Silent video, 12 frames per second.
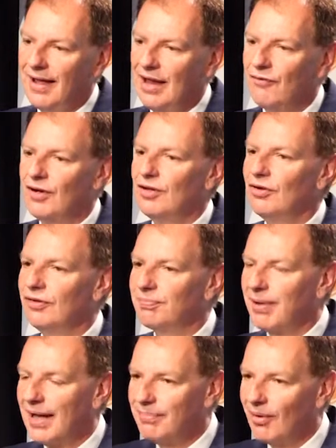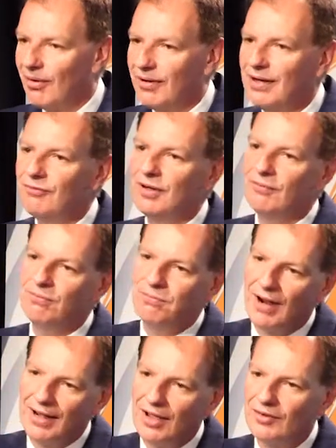every newspaper, on every
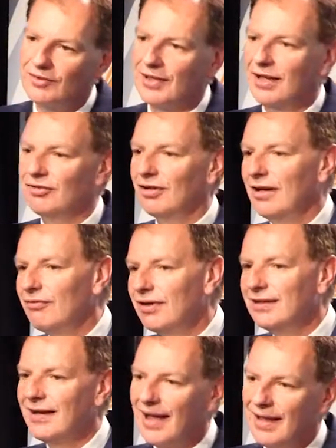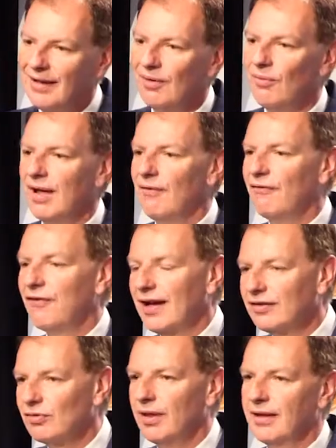radio station, every day we're
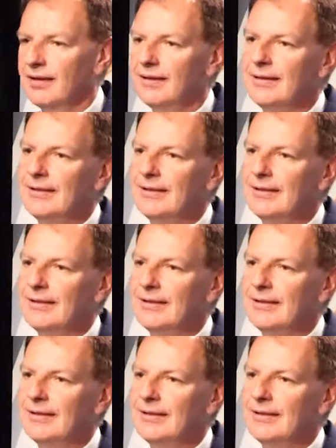faced with it.